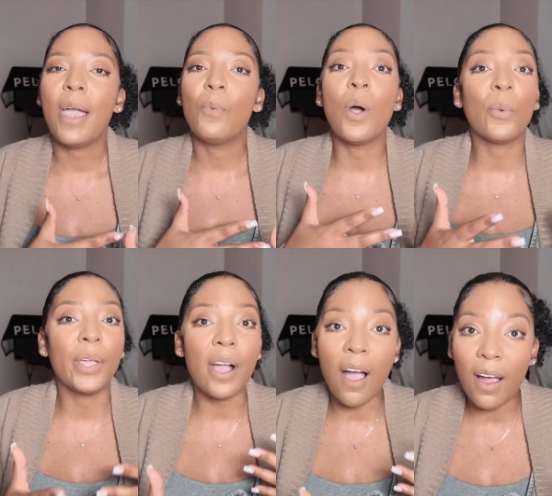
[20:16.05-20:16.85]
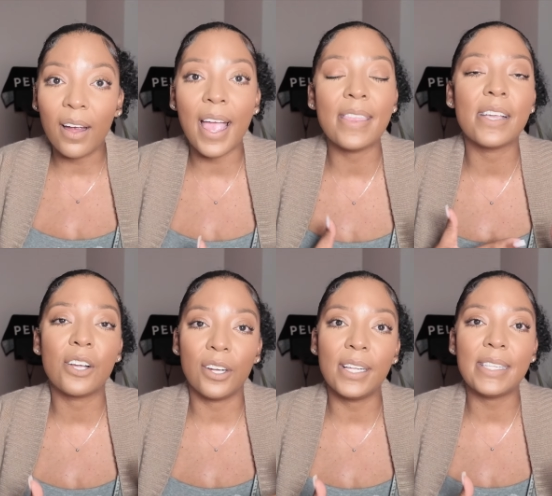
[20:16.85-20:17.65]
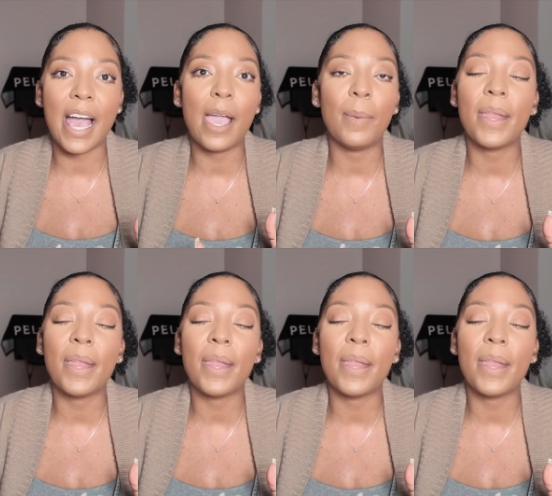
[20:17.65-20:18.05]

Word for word: where we are at the current time.